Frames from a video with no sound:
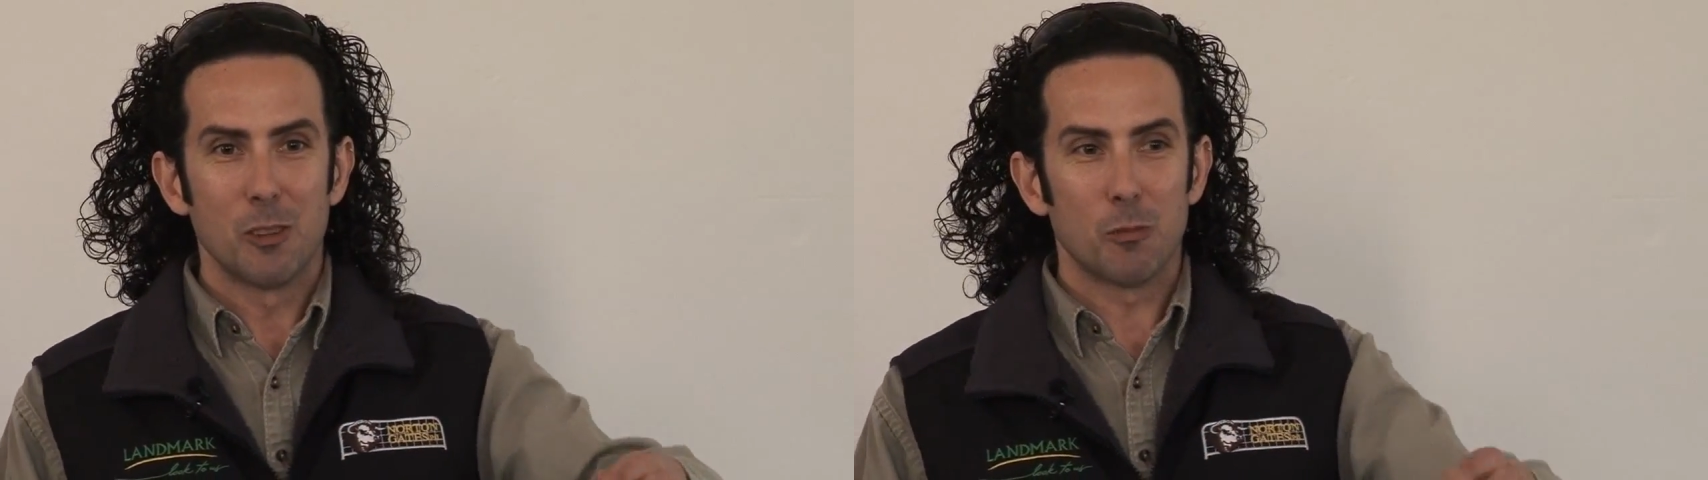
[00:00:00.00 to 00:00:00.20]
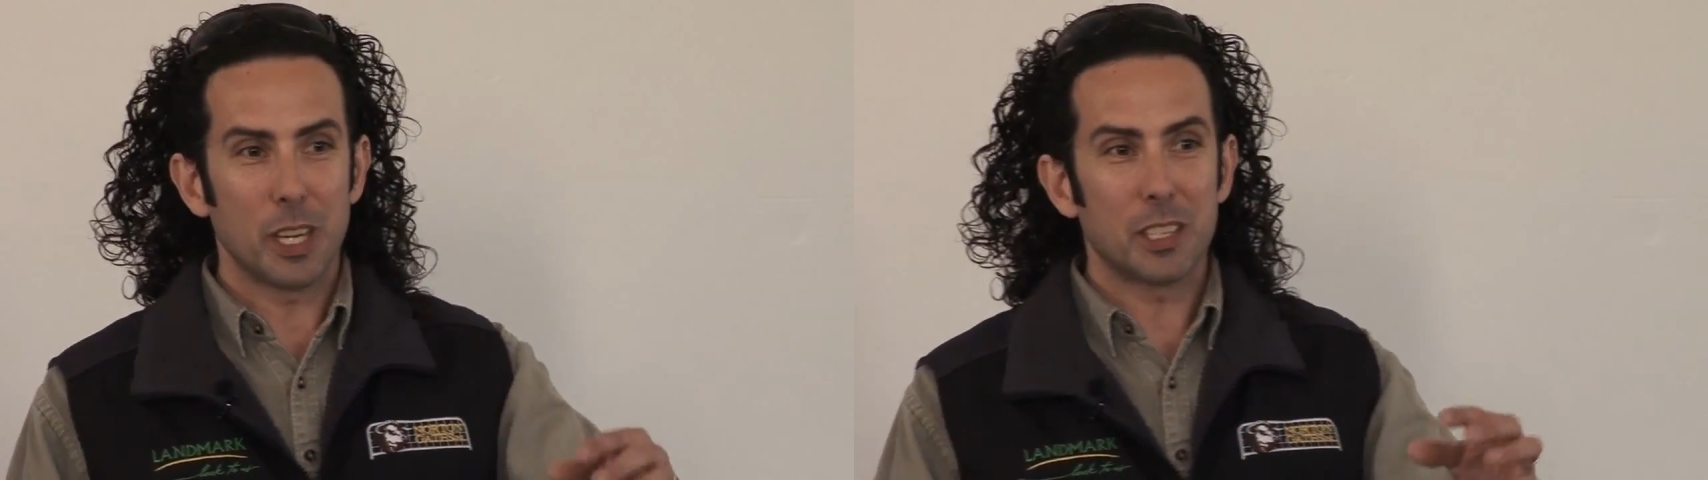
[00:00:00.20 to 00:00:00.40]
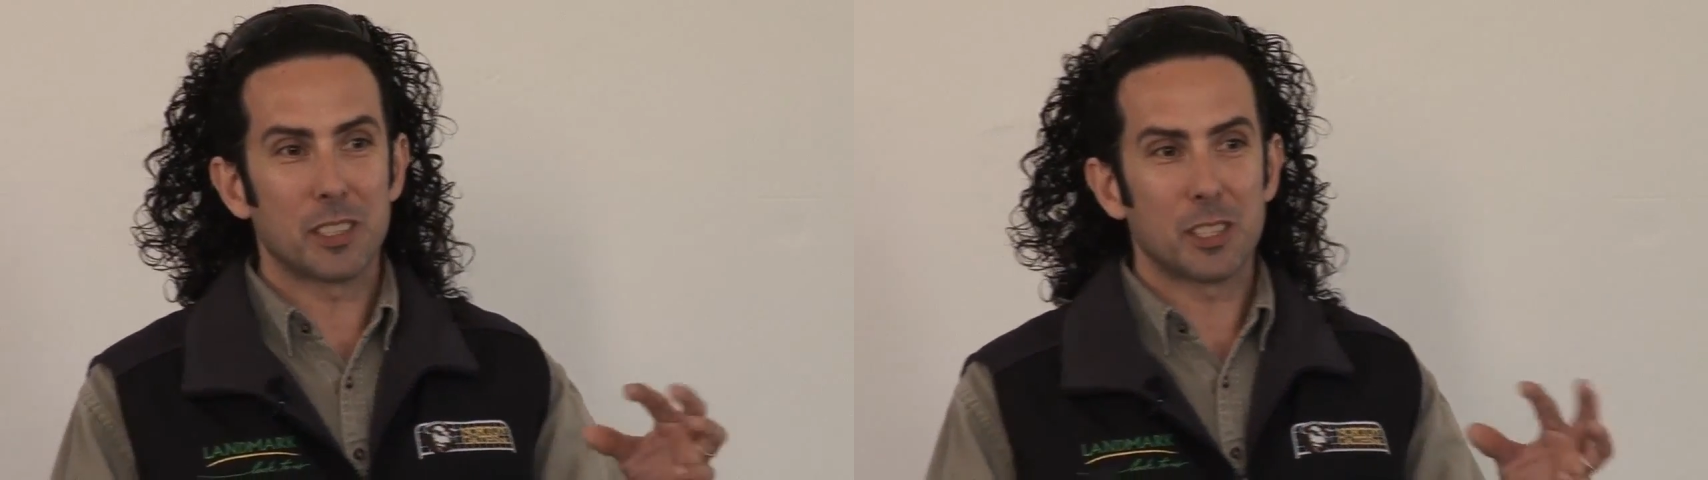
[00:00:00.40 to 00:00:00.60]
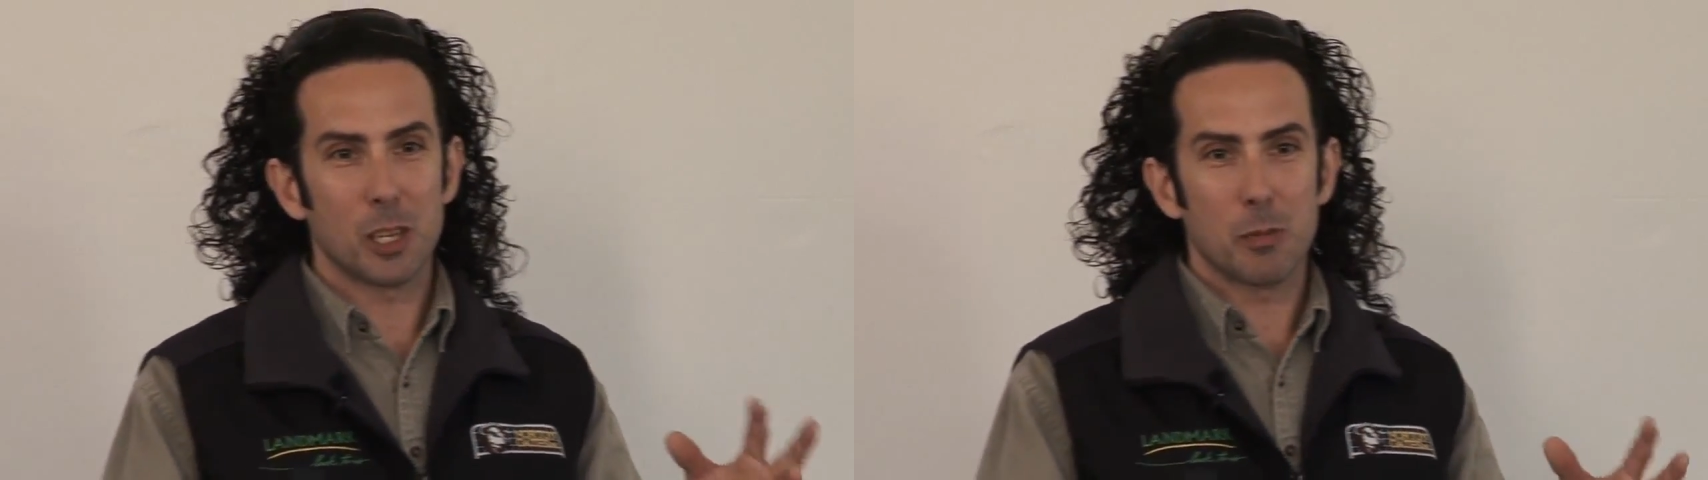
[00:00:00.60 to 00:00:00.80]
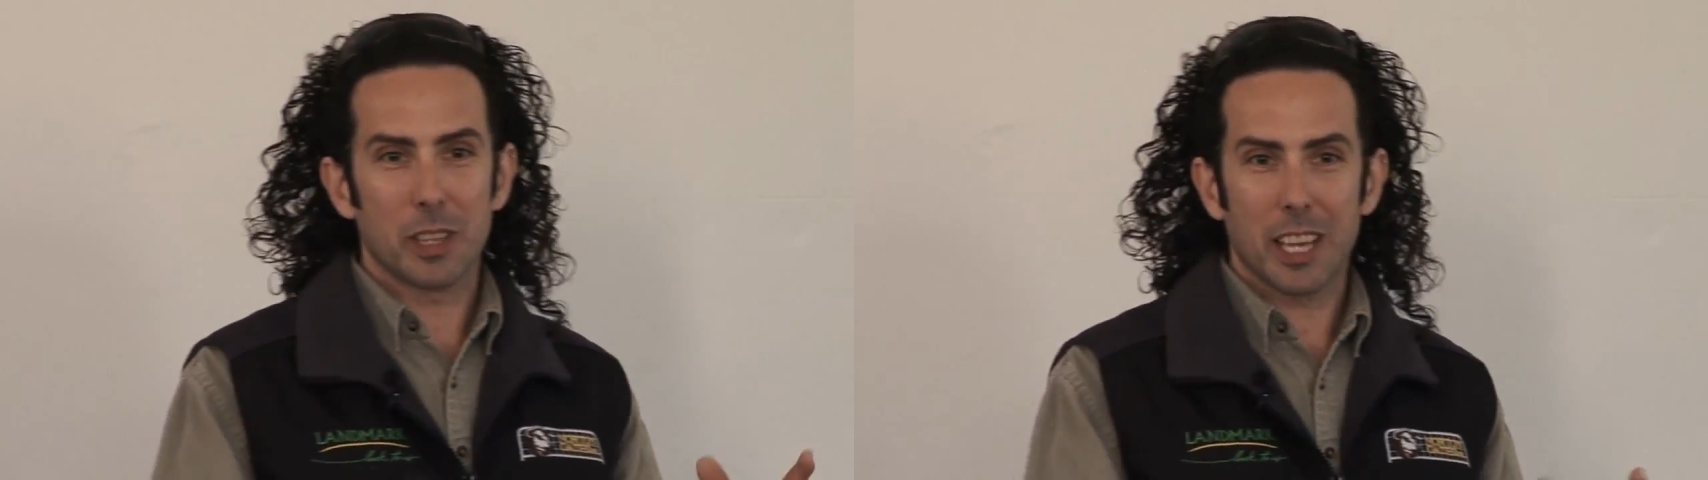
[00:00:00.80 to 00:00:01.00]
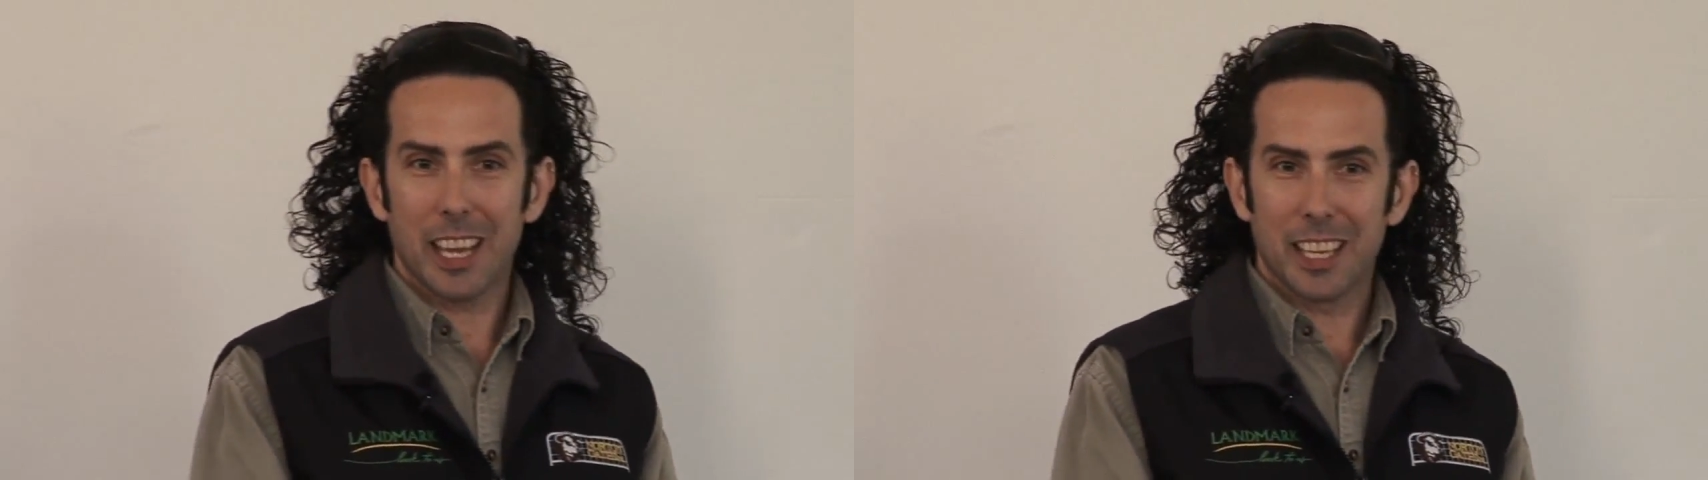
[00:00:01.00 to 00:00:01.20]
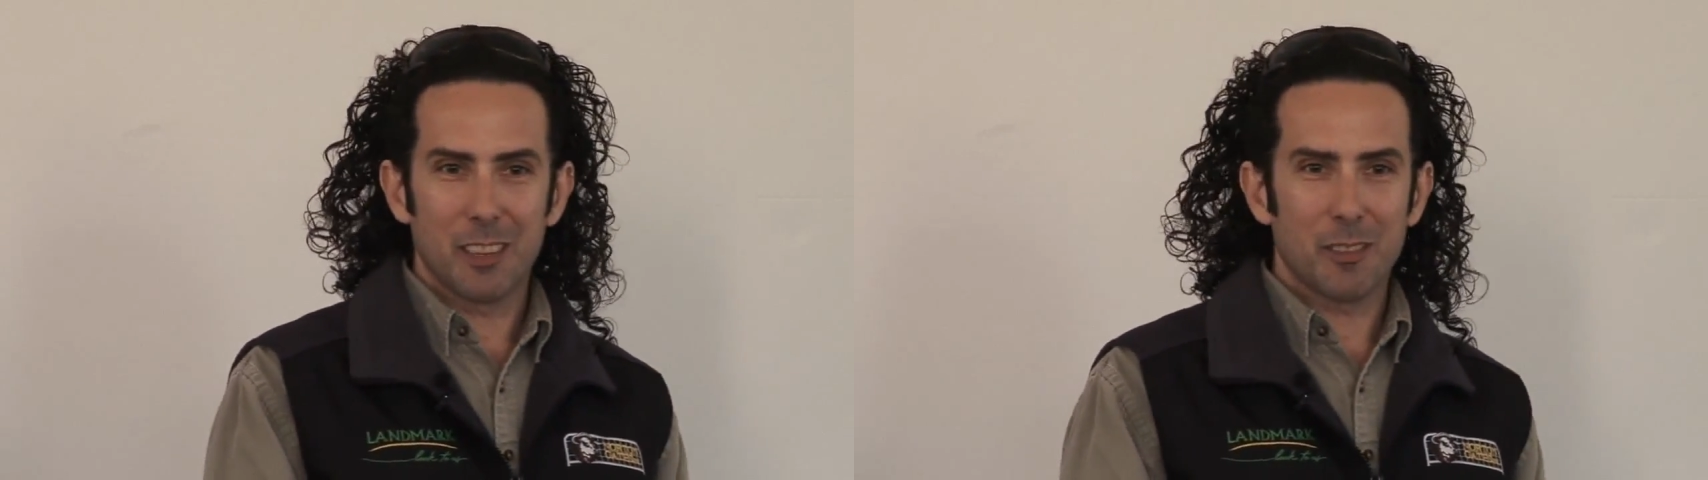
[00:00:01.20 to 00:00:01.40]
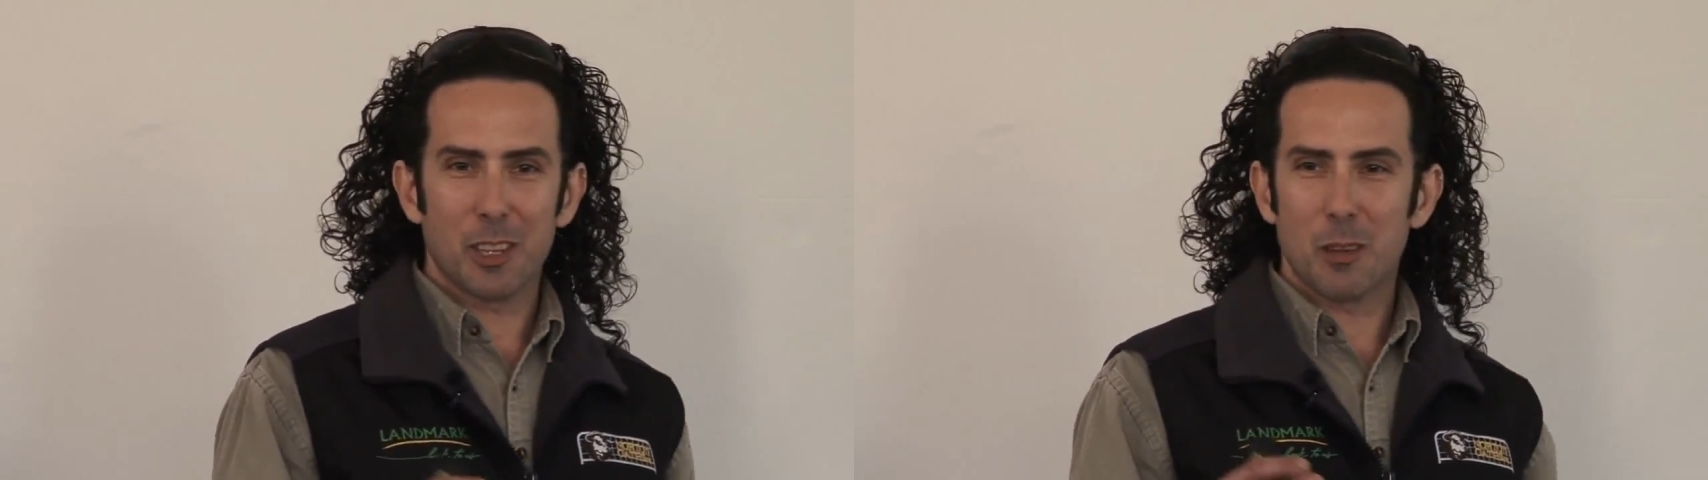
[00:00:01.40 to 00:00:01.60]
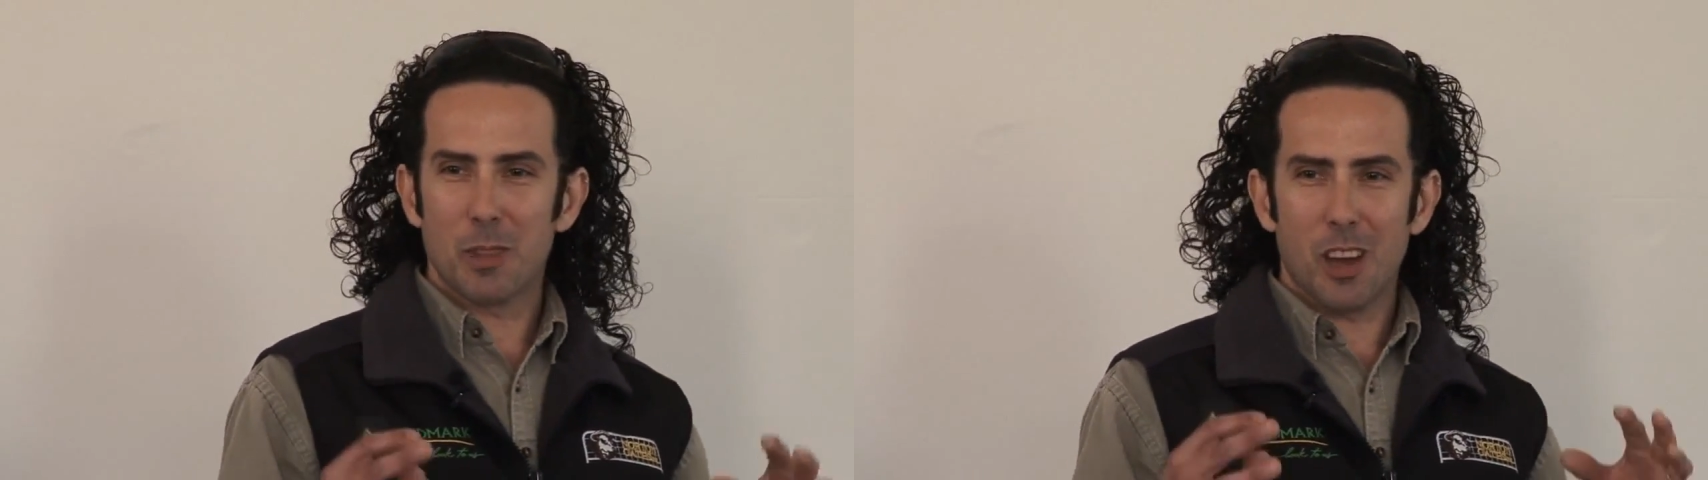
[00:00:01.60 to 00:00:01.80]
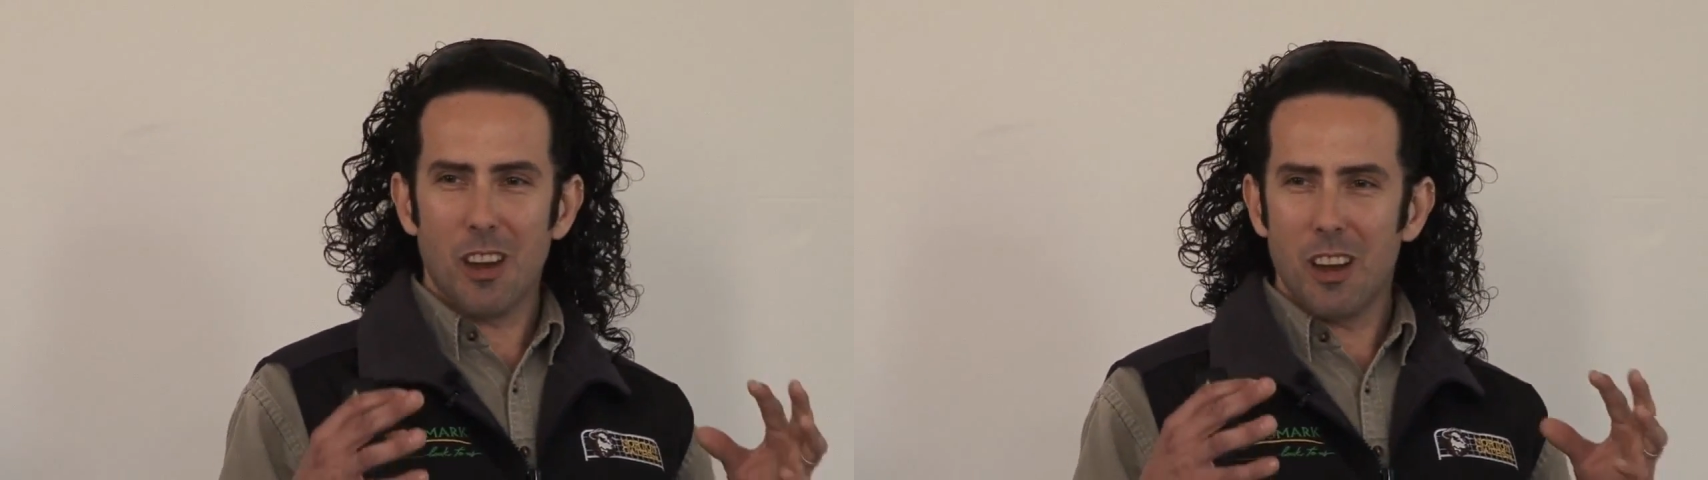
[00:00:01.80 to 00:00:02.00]
We're disturbing that and giving
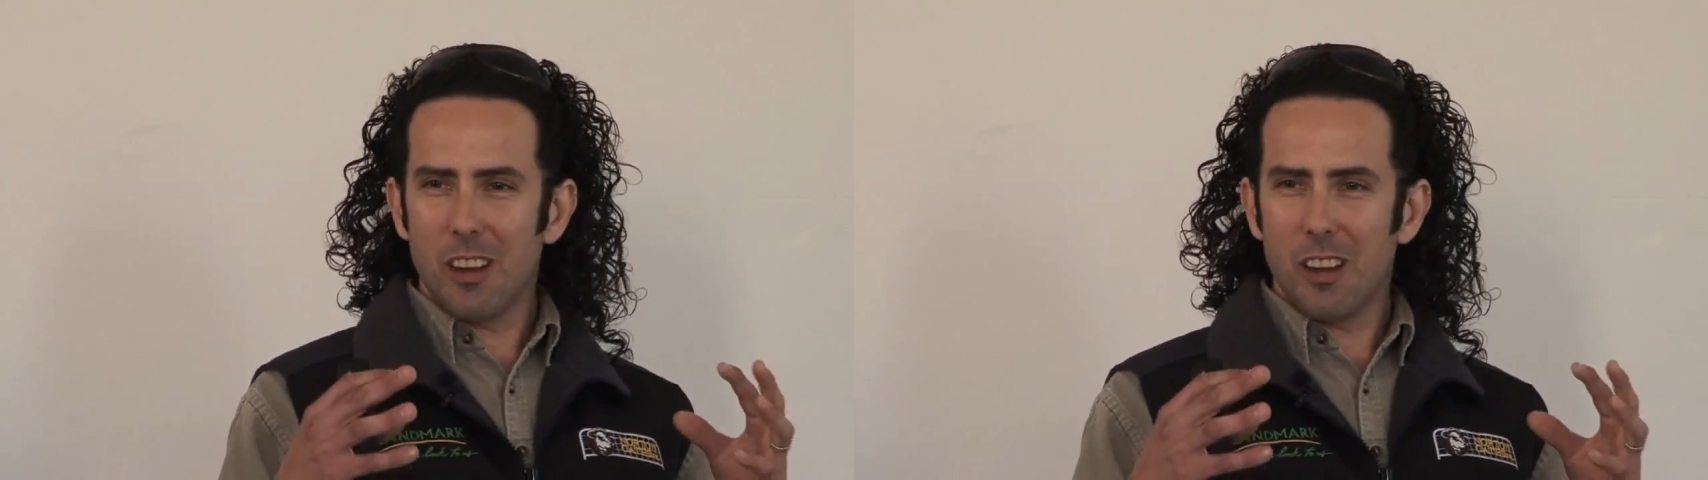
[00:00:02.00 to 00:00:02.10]
them the